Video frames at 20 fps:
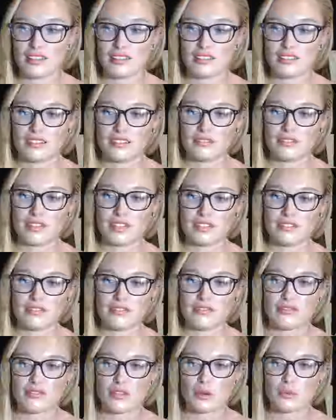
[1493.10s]

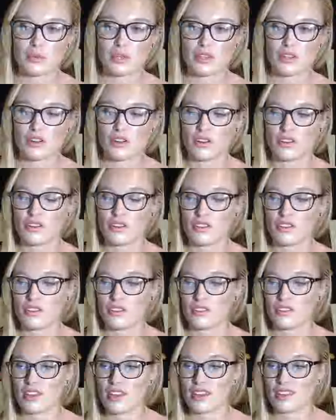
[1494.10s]
if nobody heard
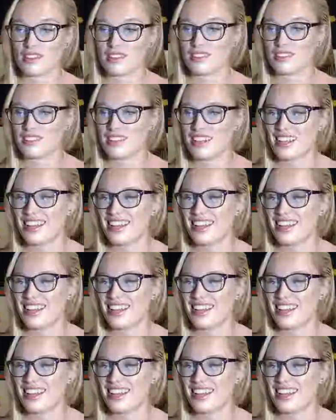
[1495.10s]
yet,